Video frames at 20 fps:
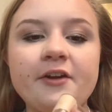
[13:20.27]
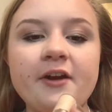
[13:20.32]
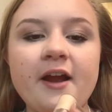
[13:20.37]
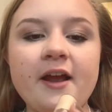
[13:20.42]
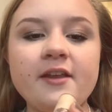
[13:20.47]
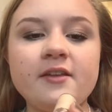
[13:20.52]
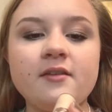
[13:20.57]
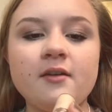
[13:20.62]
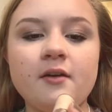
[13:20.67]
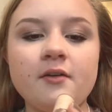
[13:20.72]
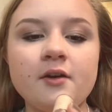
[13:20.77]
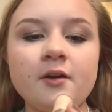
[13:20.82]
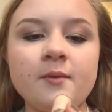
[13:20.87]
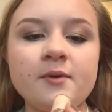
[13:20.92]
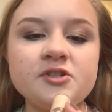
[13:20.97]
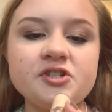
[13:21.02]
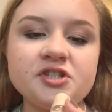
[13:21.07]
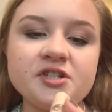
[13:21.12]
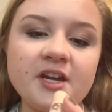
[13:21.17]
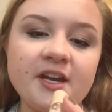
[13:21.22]
I don't know
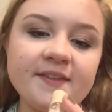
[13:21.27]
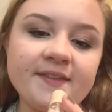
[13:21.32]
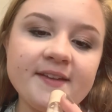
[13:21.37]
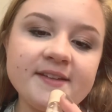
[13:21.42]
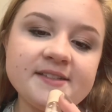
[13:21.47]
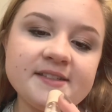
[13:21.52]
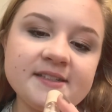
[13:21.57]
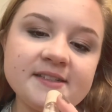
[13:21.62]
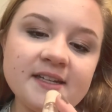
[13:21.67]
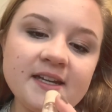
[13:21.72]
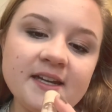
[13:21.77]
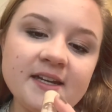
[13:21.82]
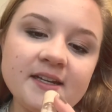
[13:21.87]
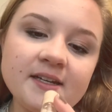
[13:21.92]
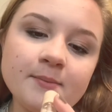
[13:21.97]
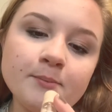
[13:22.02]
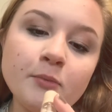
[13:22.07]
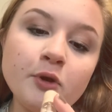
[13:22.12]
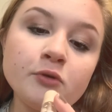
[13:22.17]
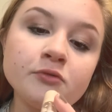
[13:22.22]
what shade this is in.
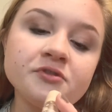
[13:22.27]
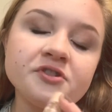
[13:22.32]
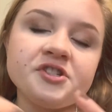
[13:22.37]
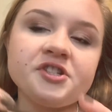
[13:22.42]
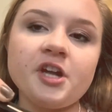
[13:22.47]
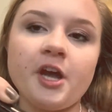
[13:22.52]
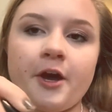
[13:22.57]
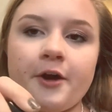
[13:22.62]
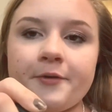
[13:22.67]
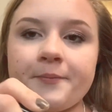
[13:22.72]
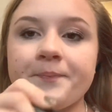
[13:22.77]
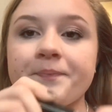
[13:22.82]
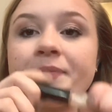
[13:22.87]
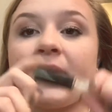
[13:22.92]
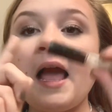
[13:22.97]
Moonstone.